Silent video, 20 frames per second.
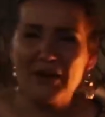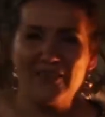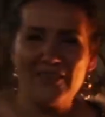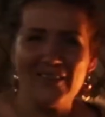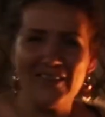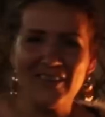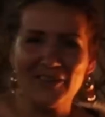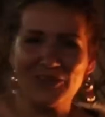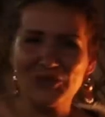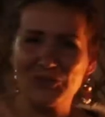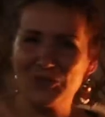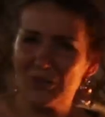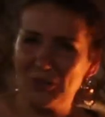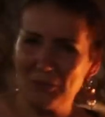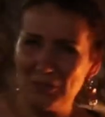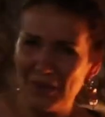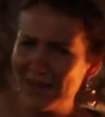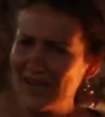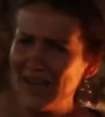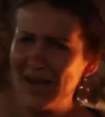
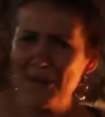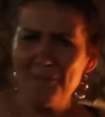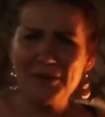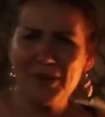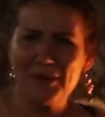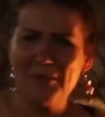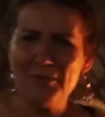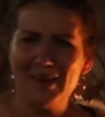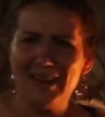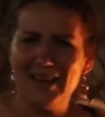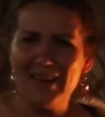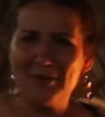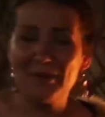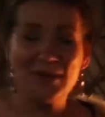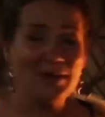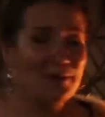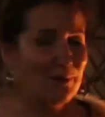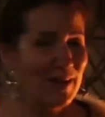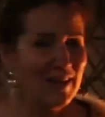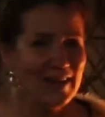Surely,
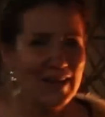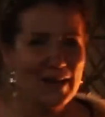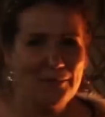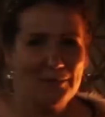probably,